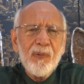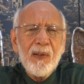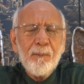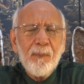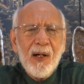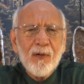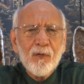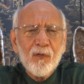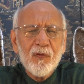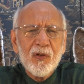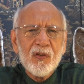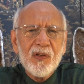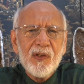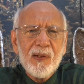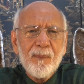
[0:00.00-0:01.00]
Be part of a
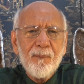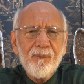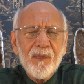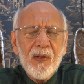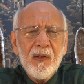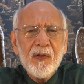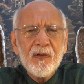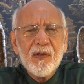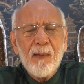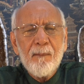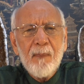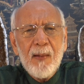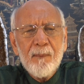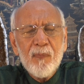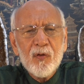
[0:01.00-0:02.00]
team. Some
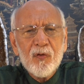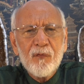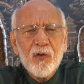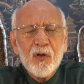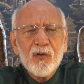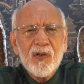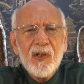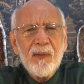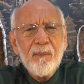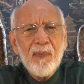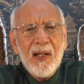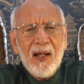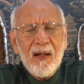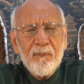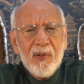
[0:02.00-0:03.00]
members of your team
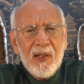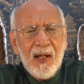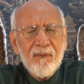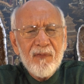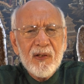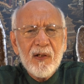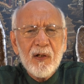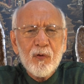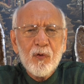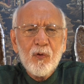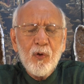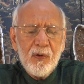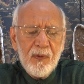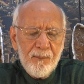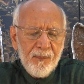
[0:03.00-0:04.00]
may be having a
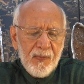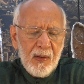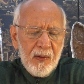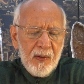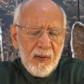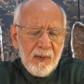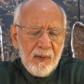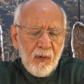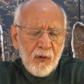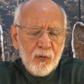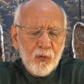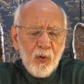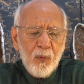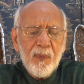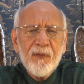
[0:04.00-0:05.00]
good
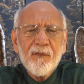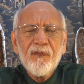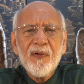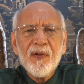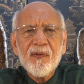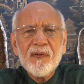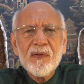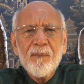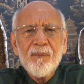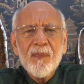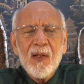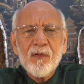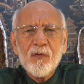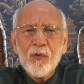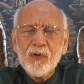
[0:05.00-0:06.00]
October 1st.
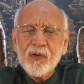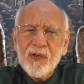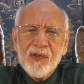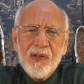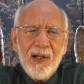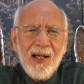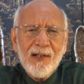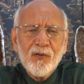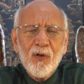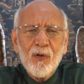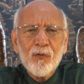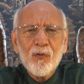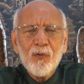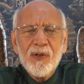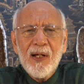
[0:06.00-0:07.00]
So just latch
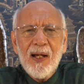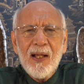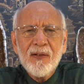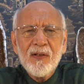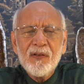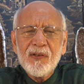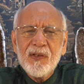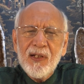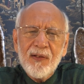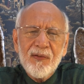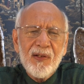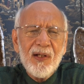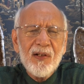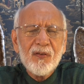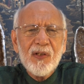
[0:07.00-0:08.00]
on to their energy and
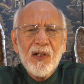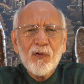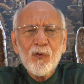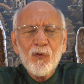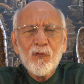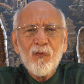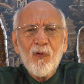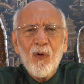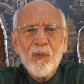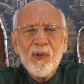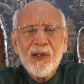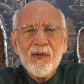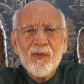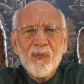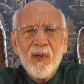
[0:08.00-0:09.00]
they'll take you
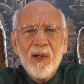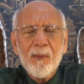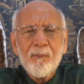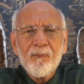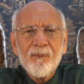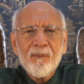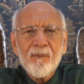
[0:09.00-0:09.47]
forward as well.